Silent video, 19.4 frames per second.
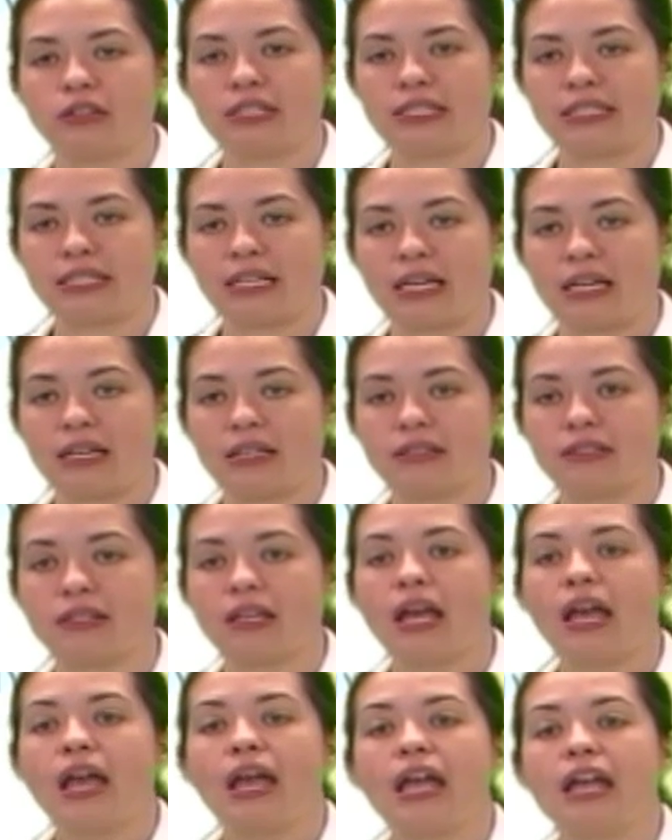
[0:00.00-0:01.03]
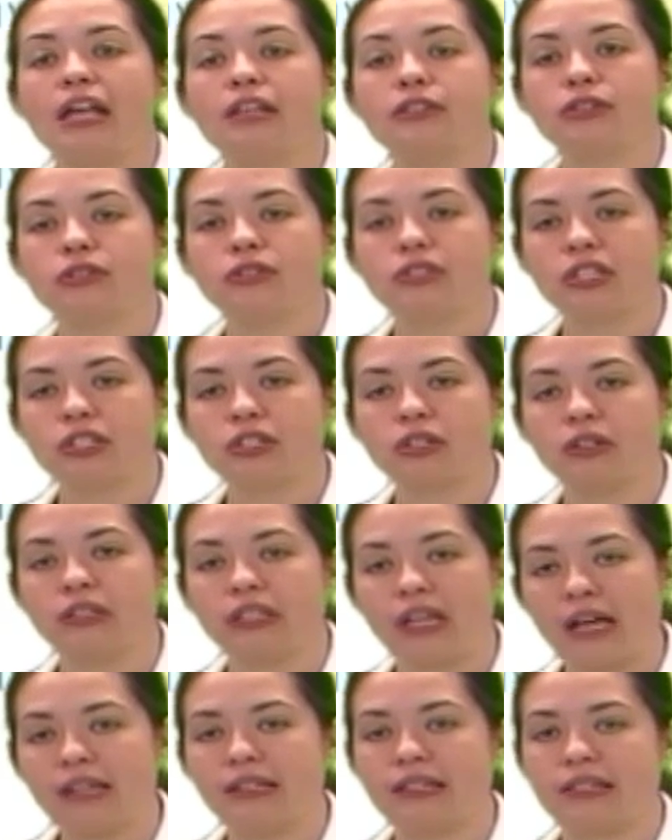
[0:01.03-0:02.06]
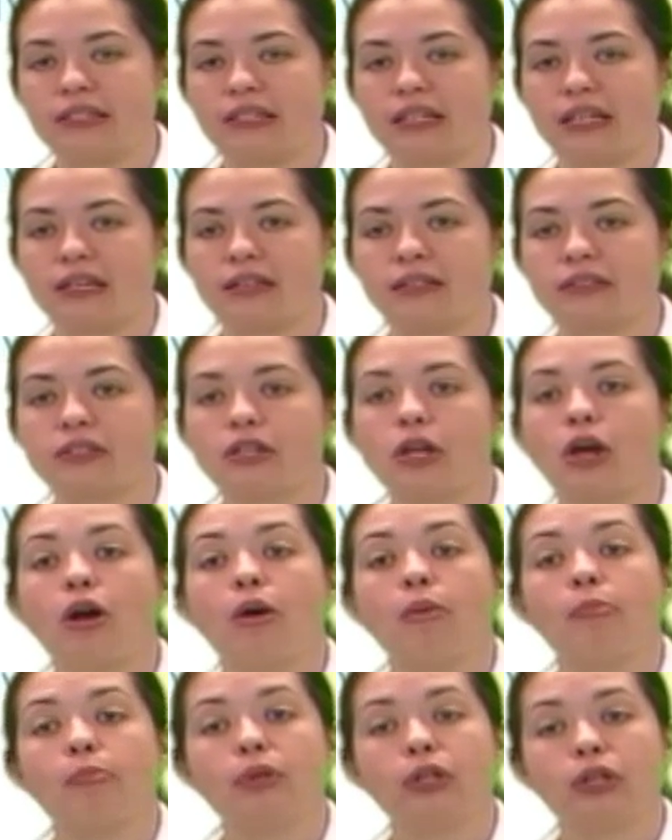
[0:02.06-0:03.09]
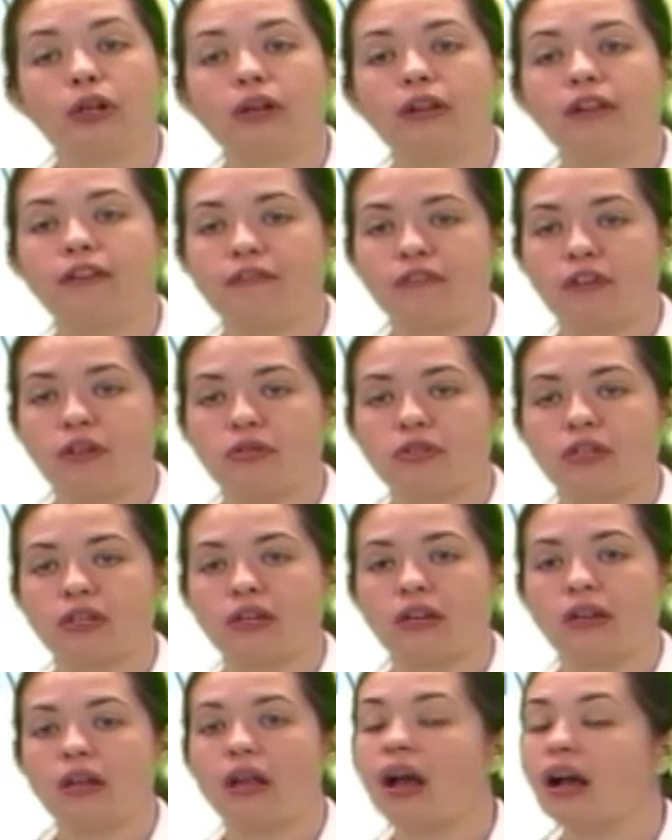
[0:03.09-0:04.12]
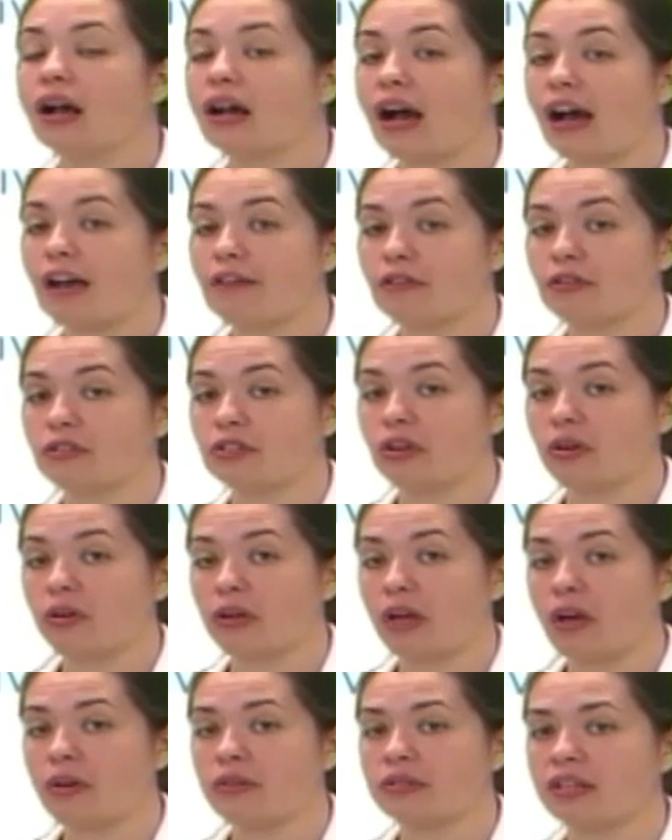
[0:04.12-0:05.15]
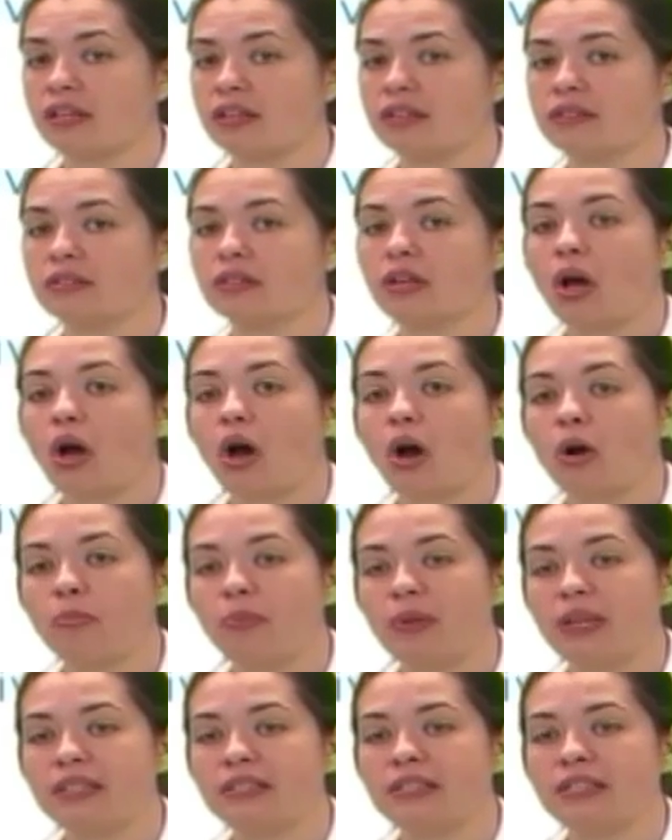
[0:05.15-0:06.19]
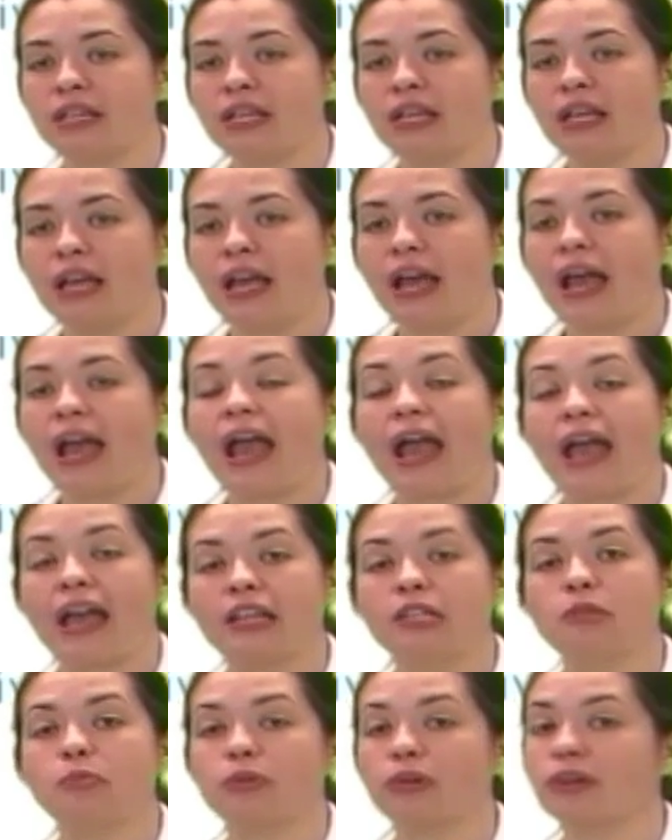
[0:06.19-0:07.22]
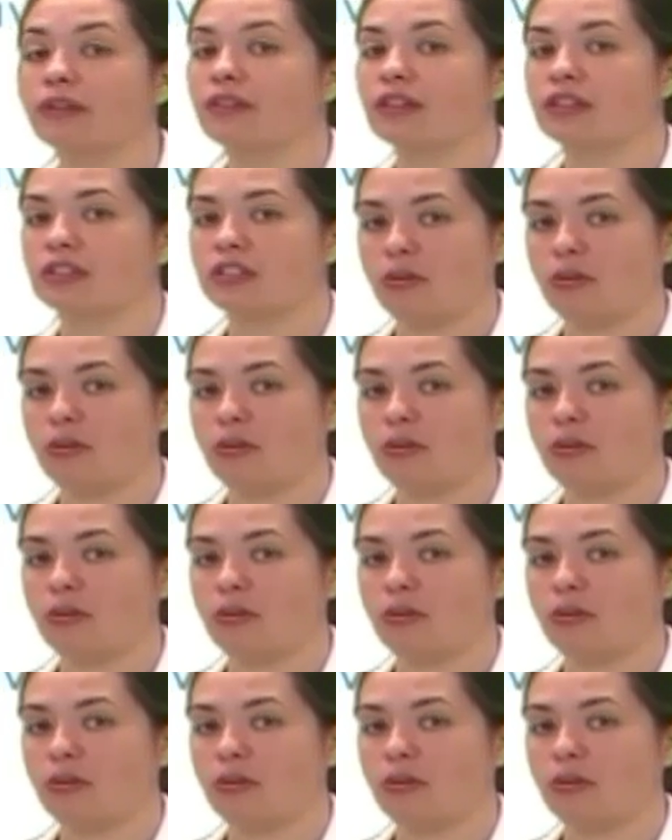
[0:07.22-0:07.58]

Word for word: disease, interstitial lung disease, pleural effusion, kyphoscoliosis, obesity, and previous